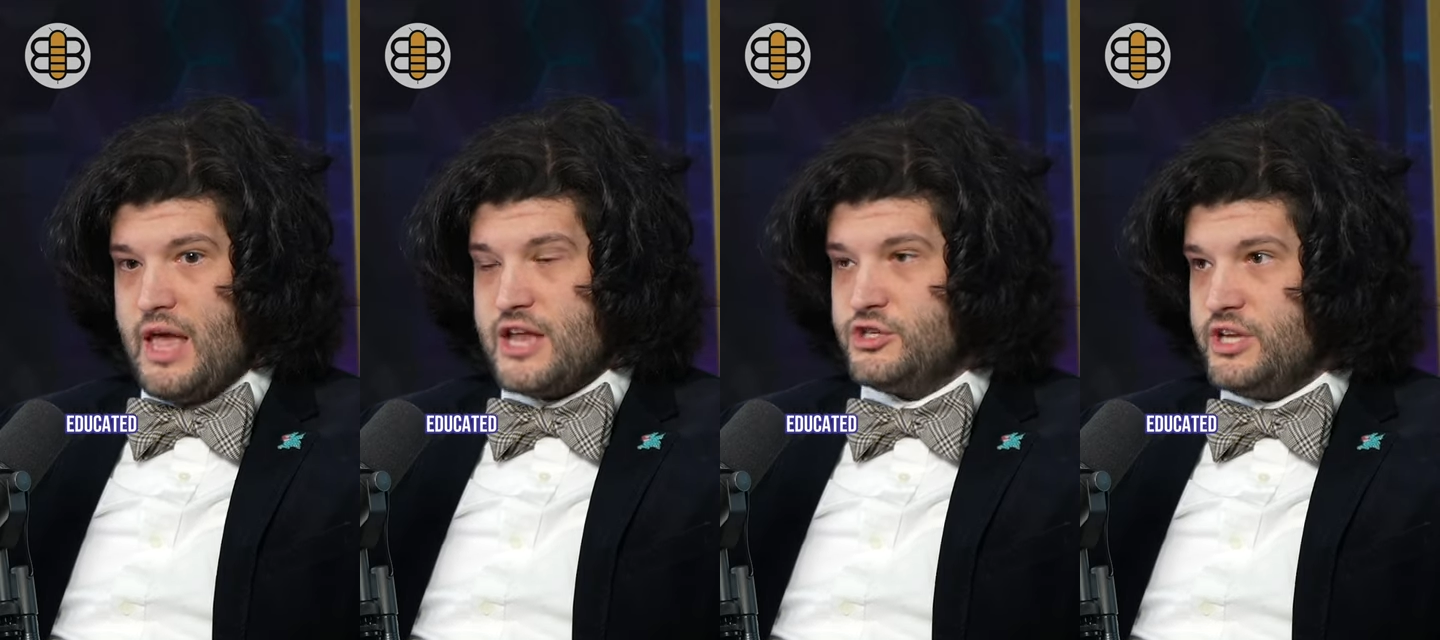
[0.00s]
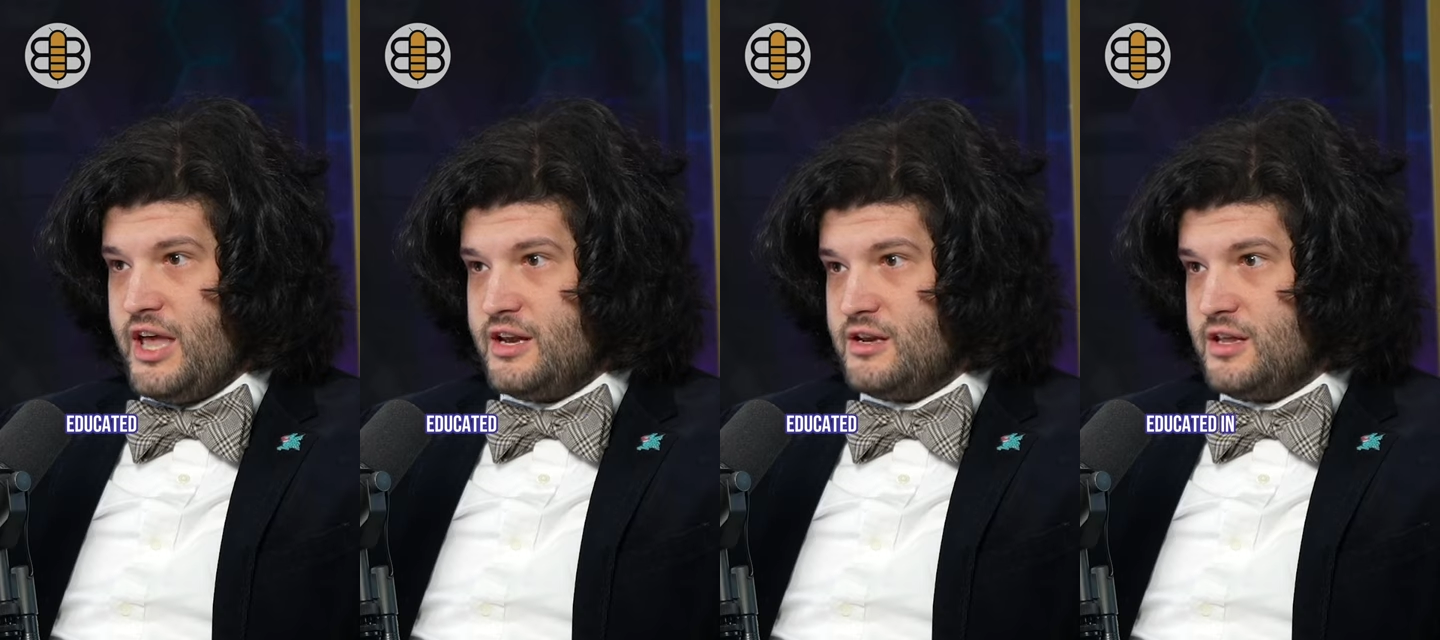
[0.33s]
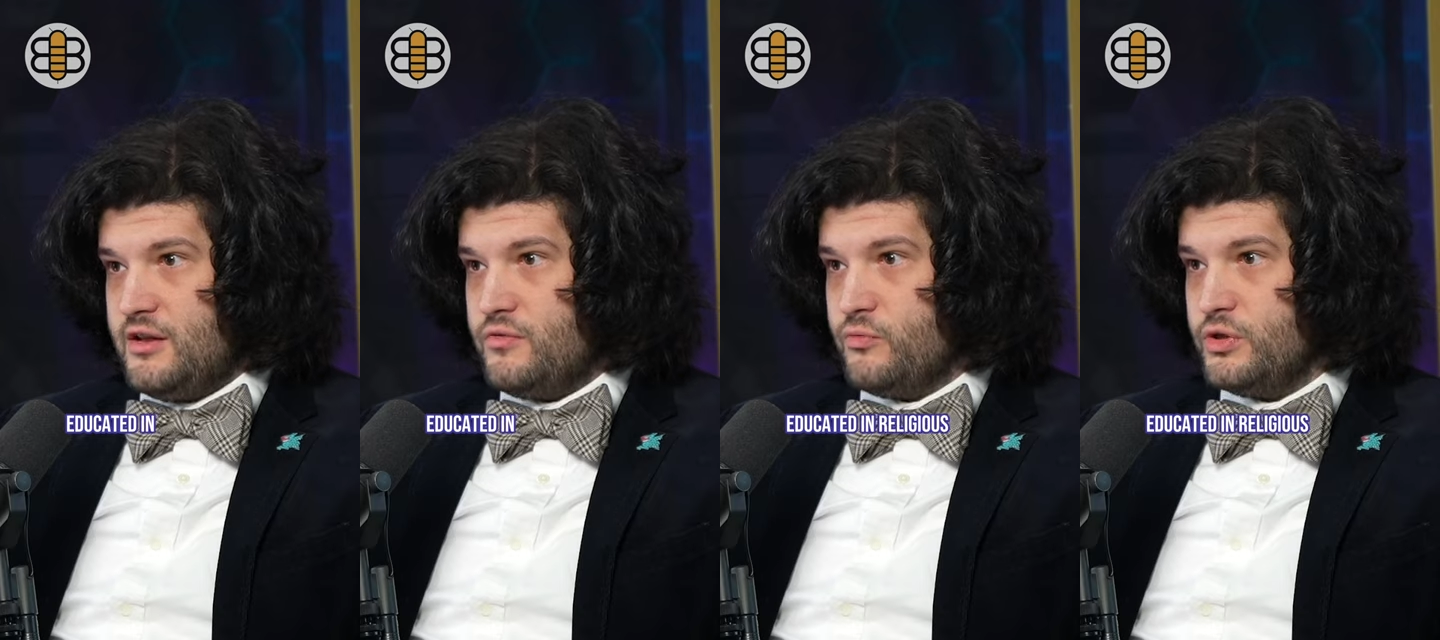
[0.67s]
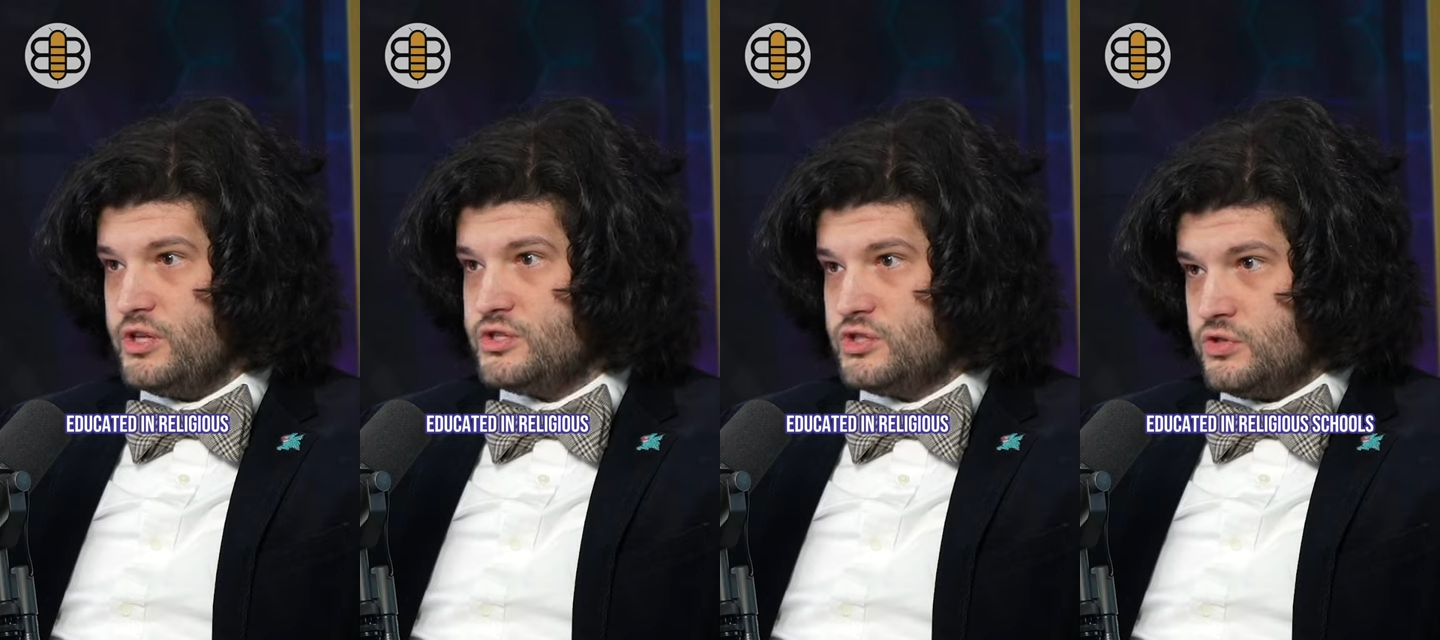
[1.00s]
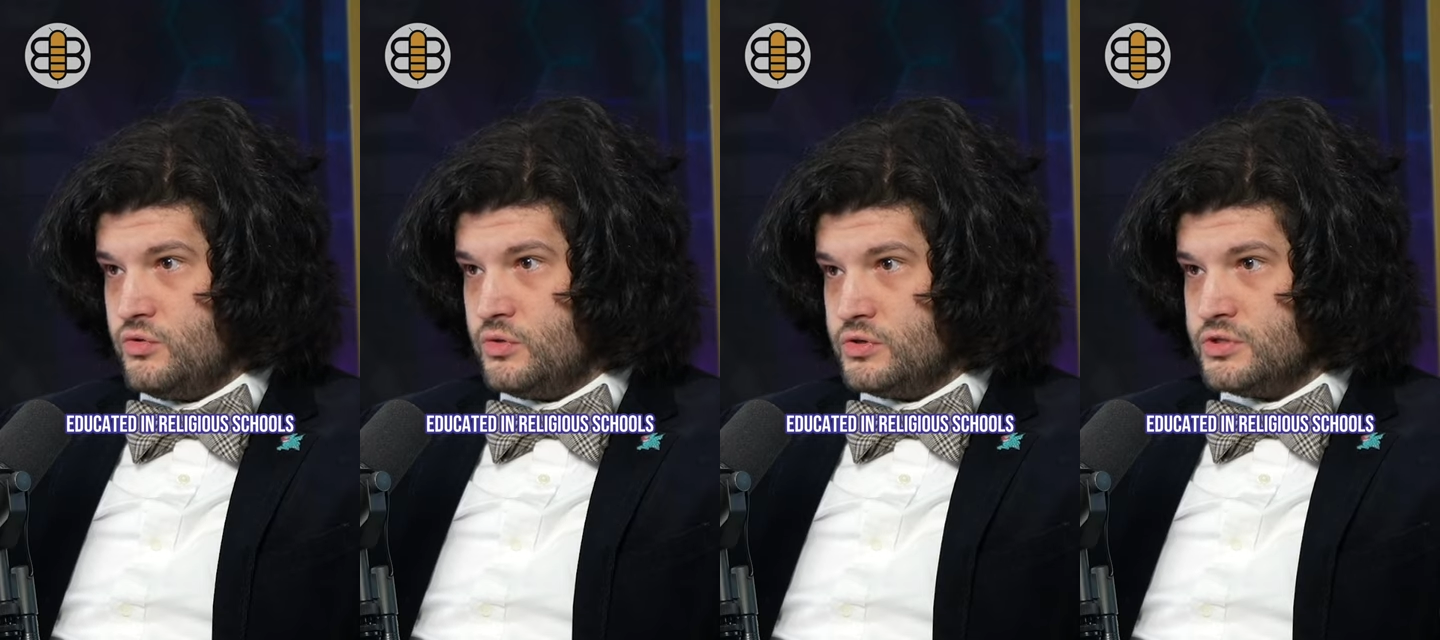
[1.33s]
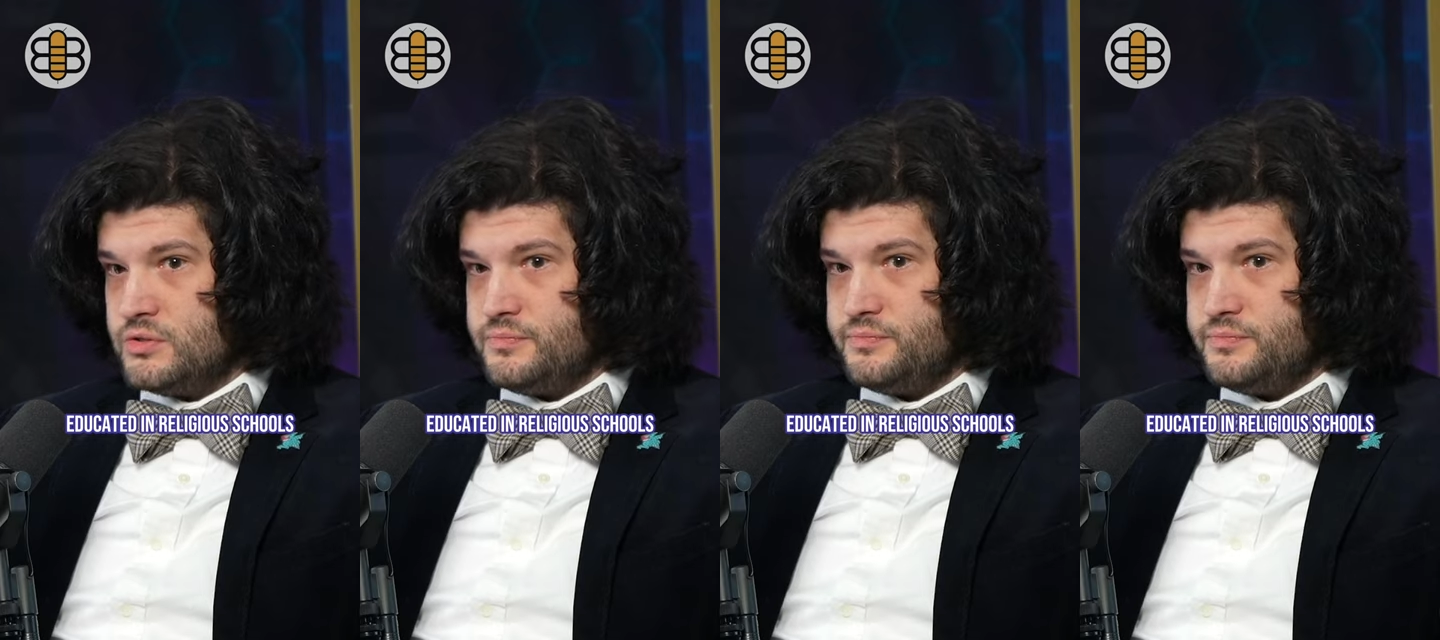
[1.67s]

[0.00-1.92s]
educated in religious schools,